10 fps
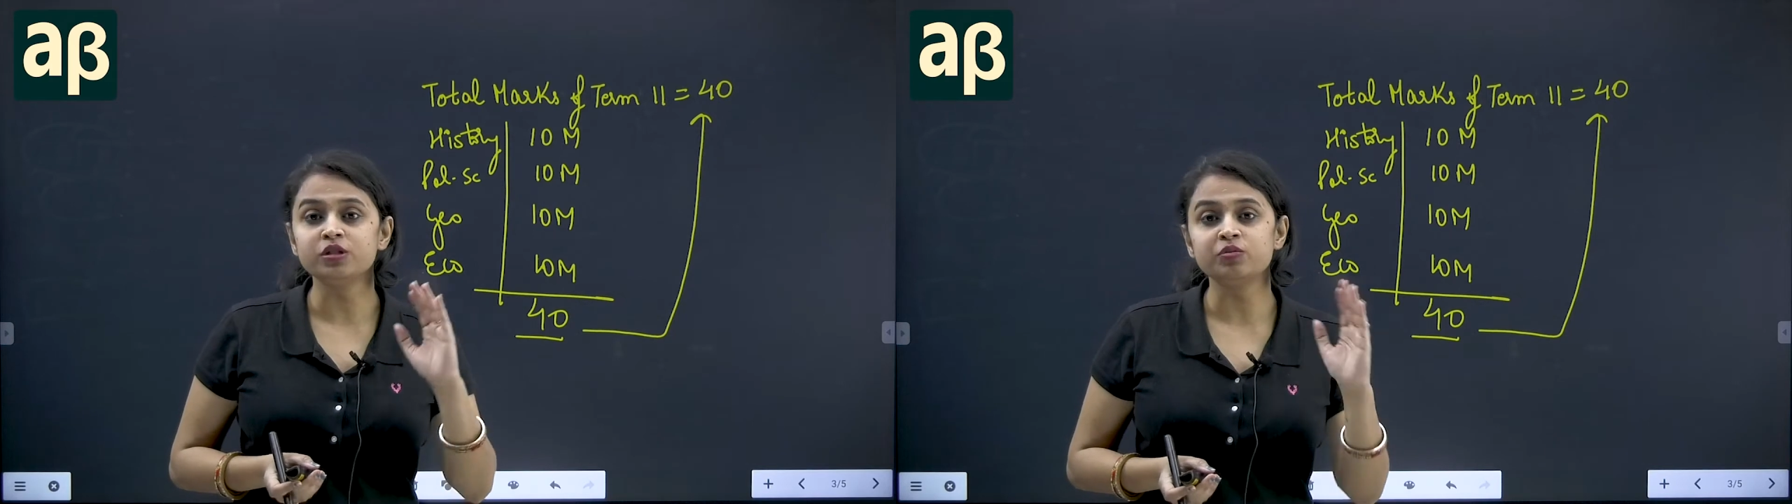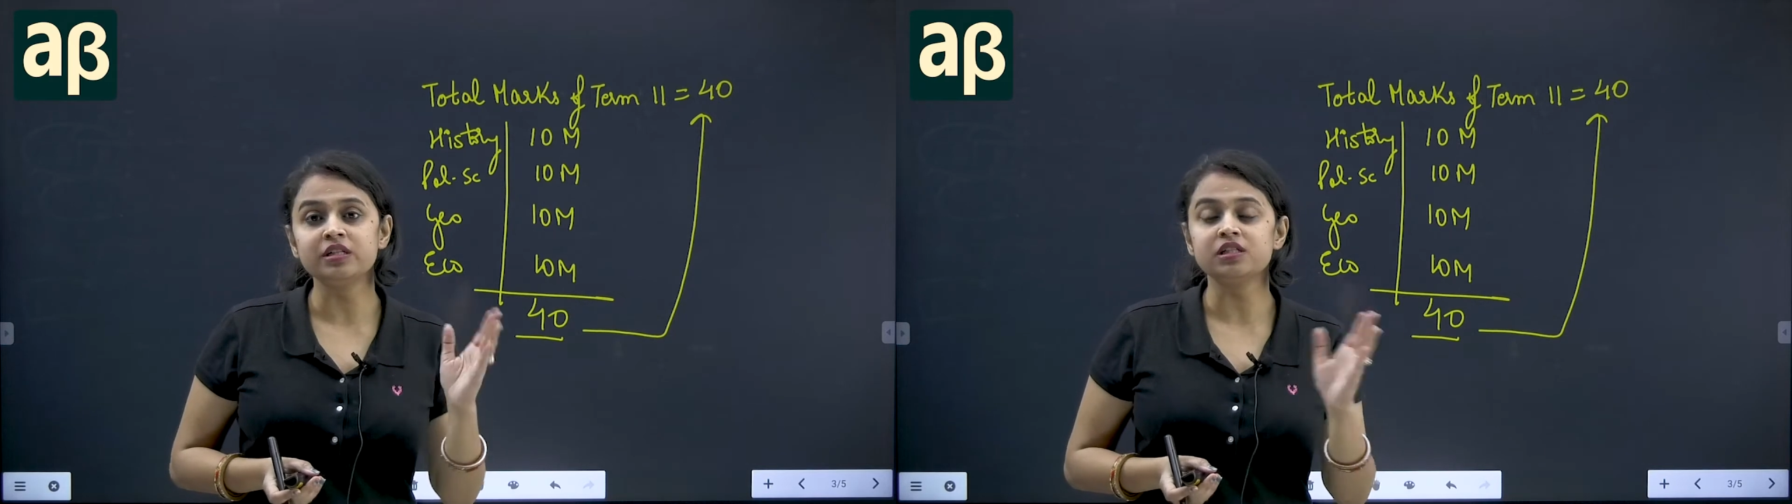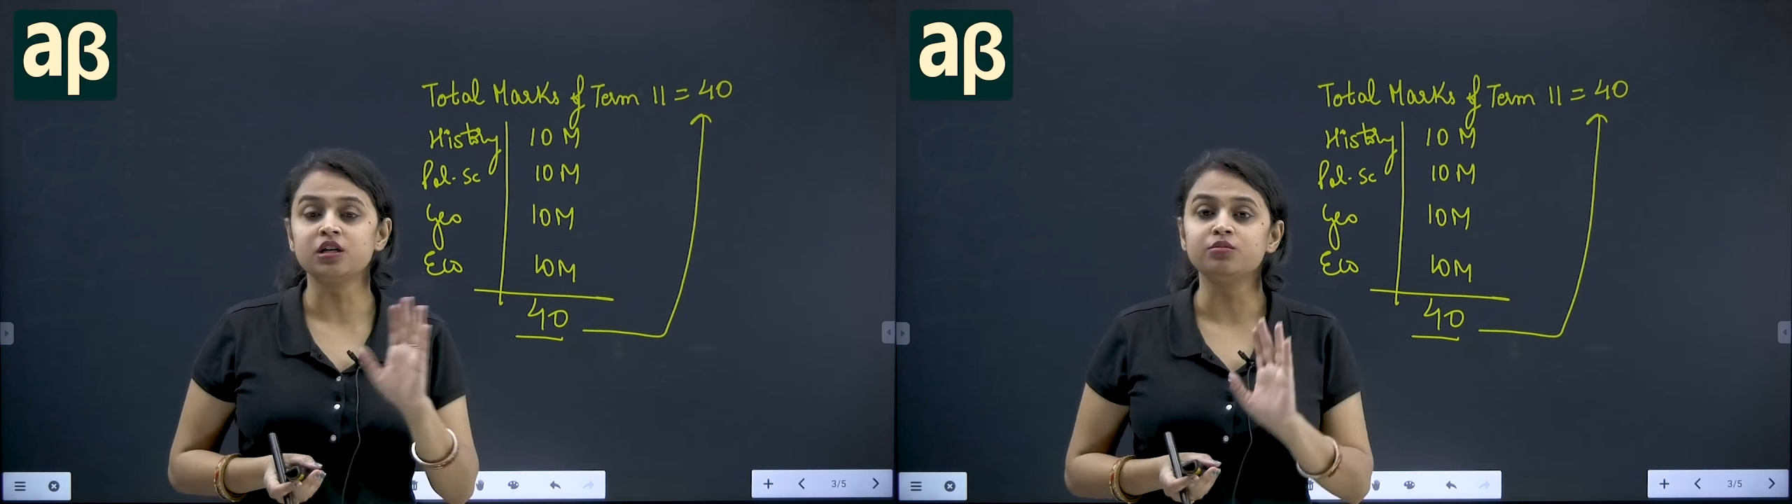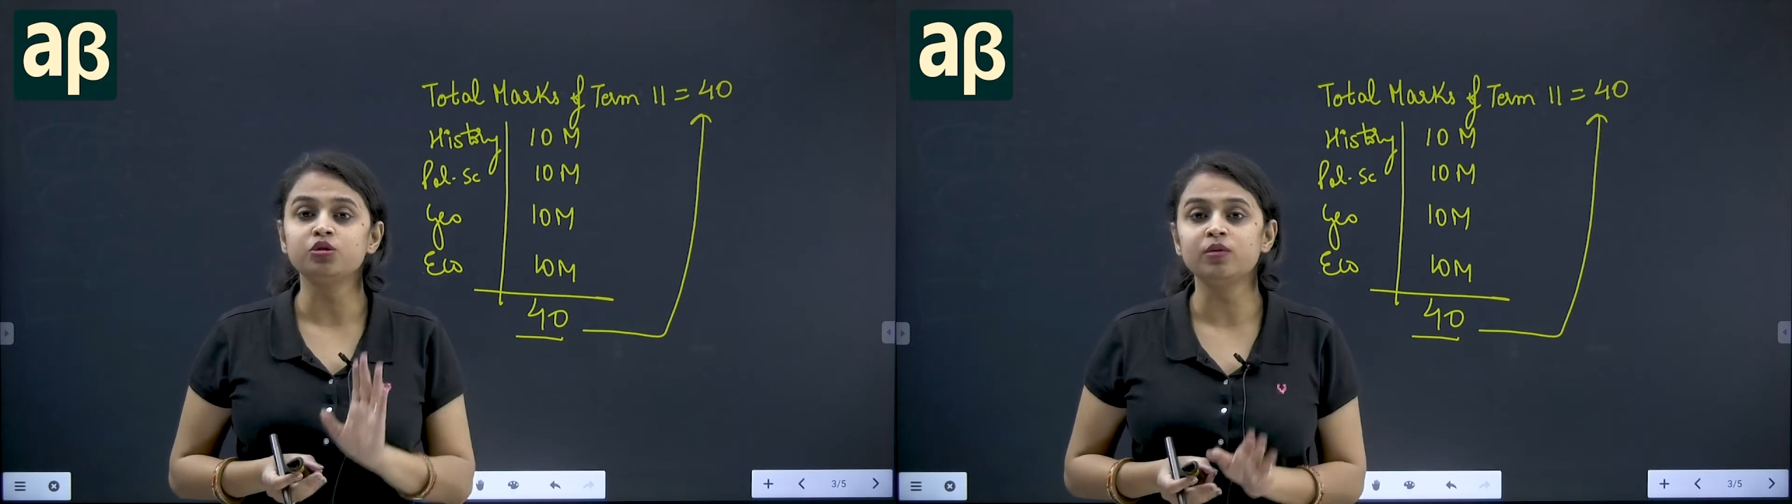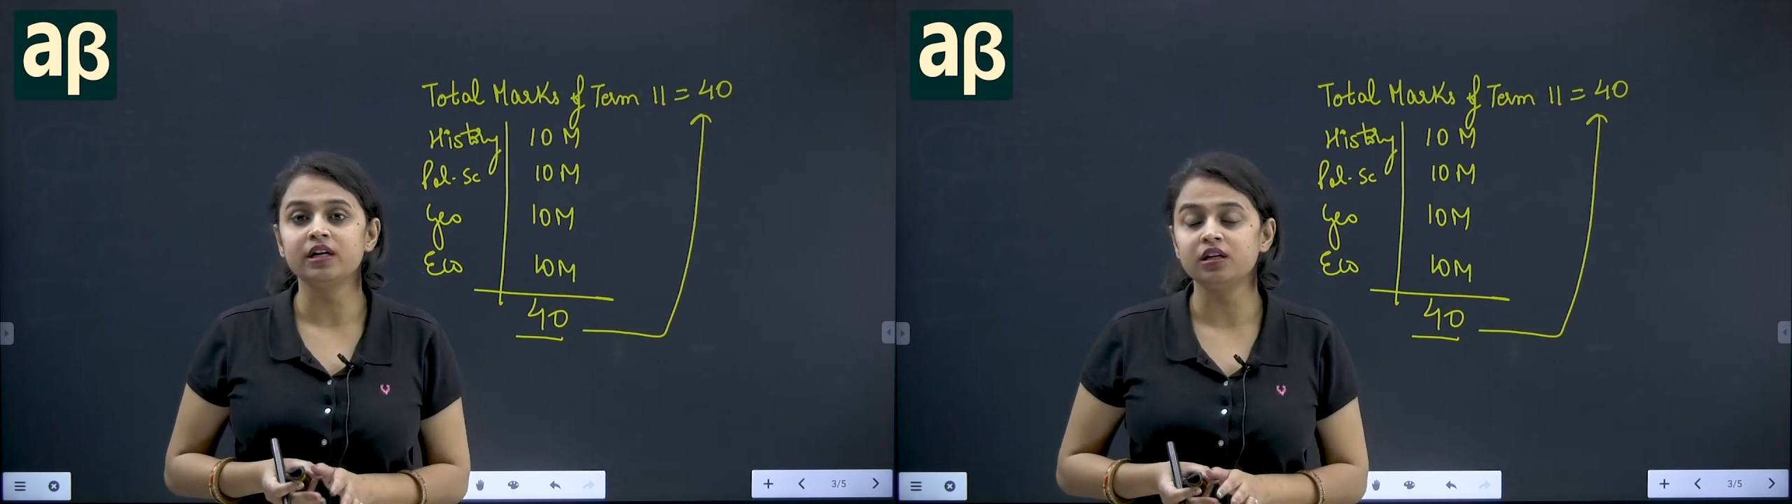between term
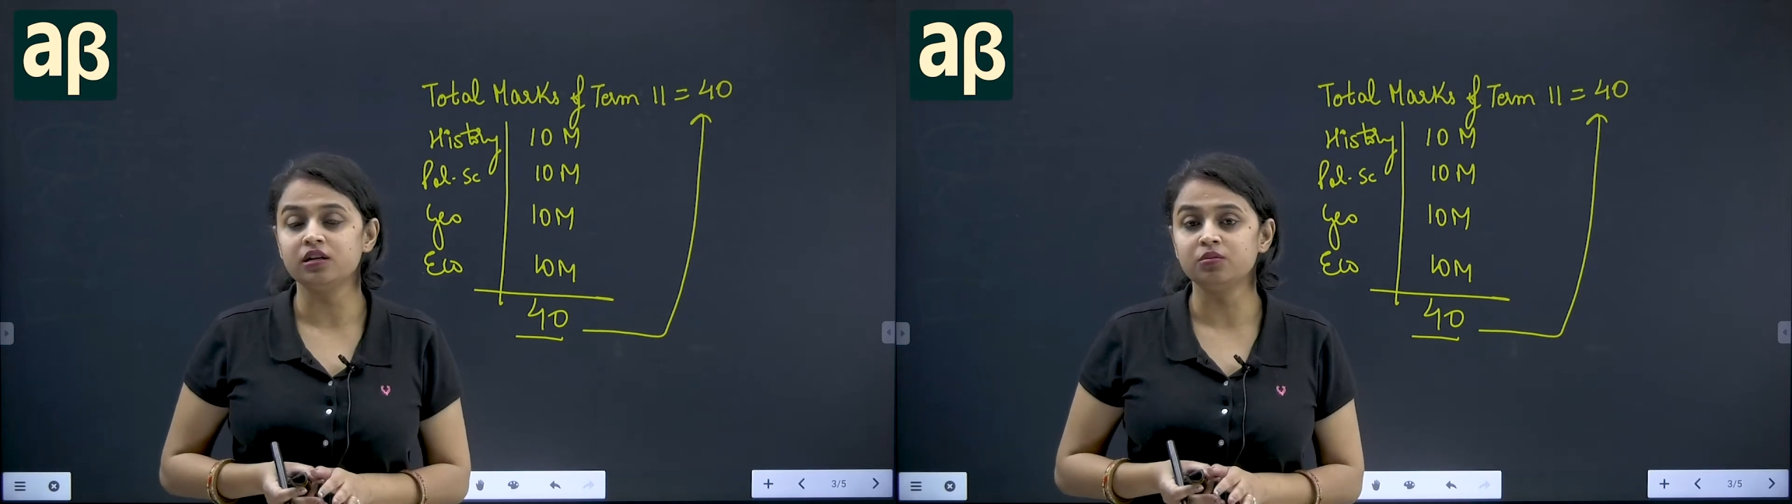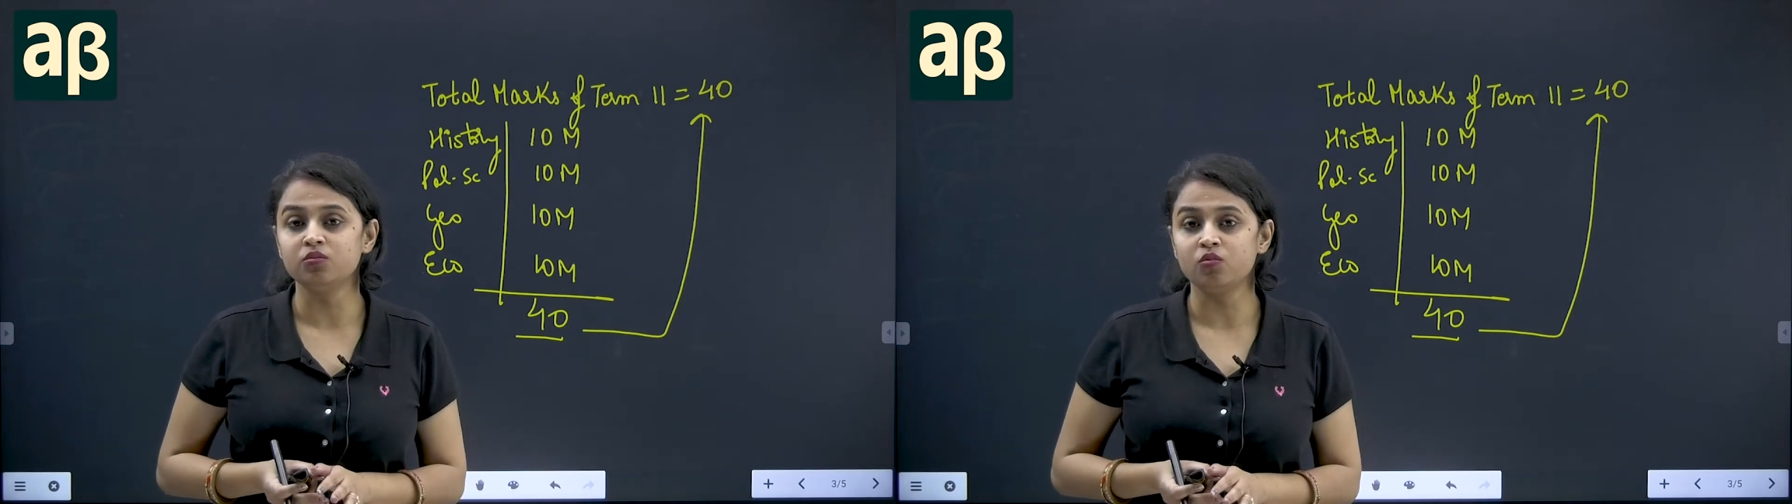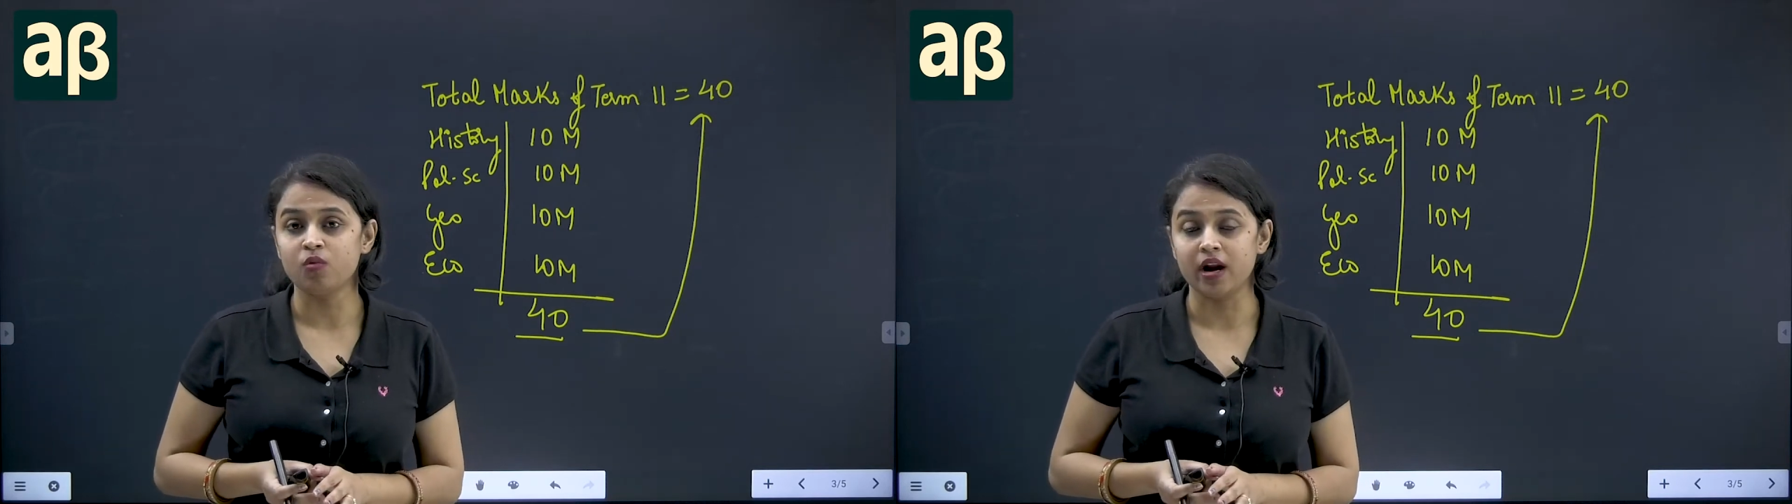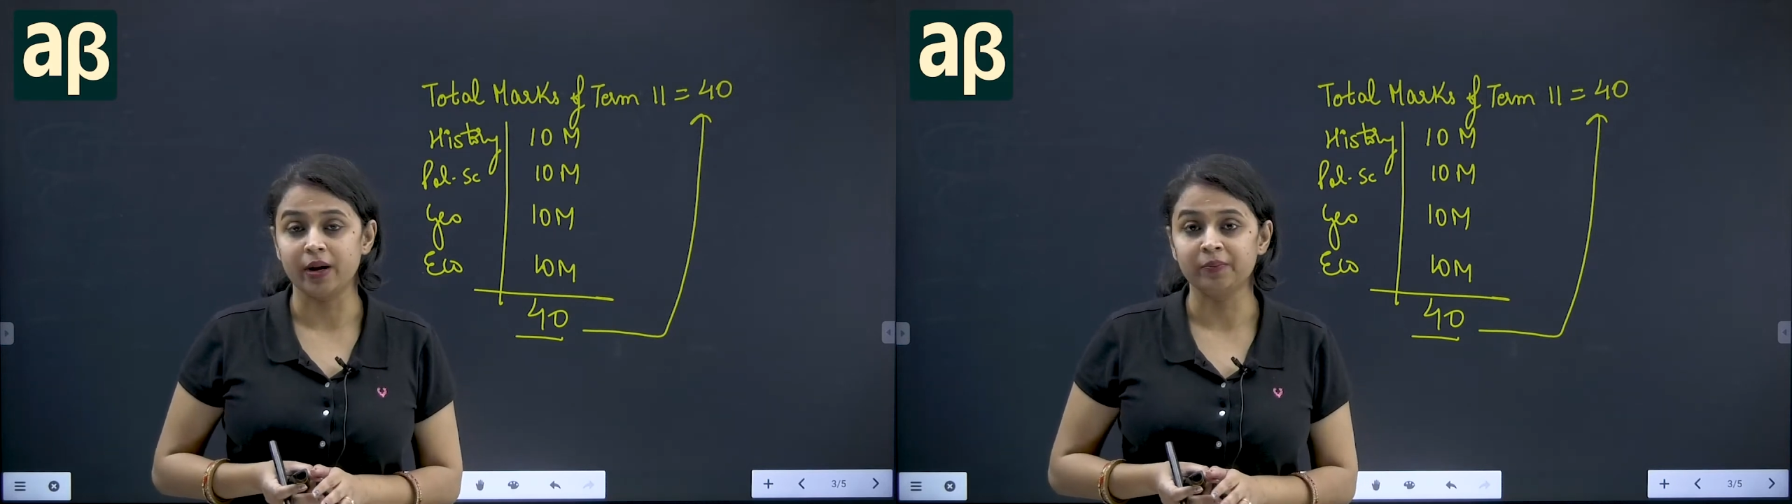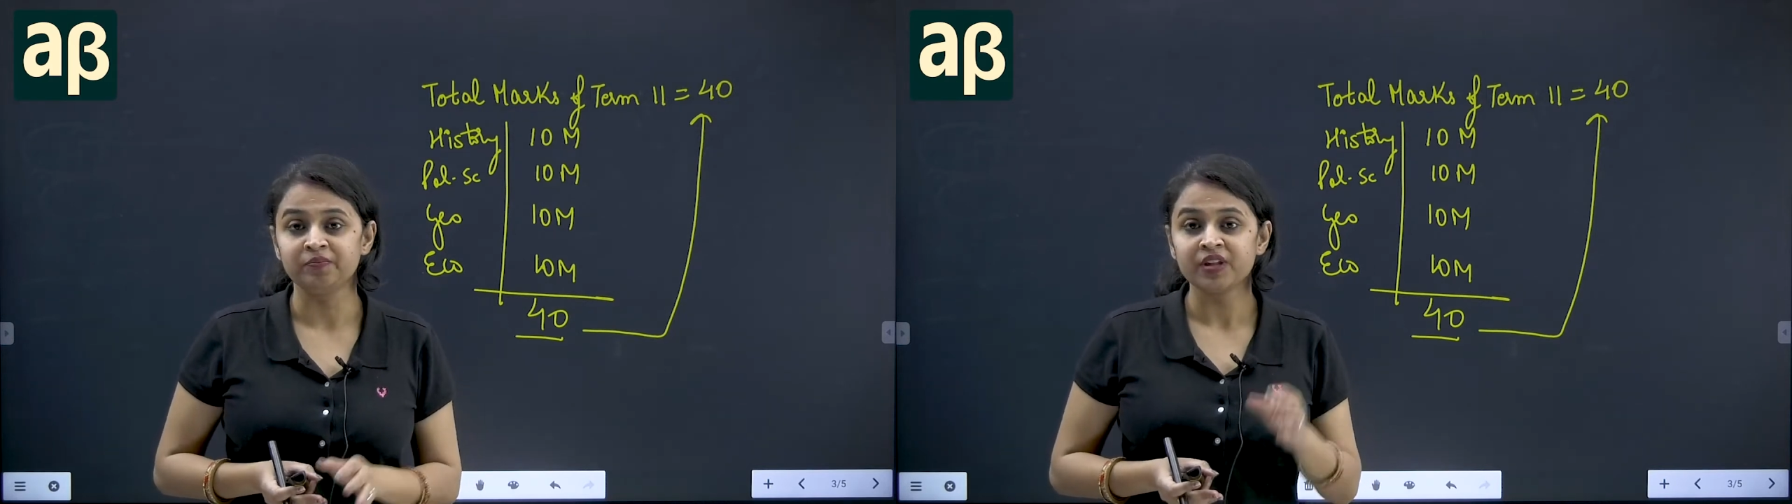2 and term 1.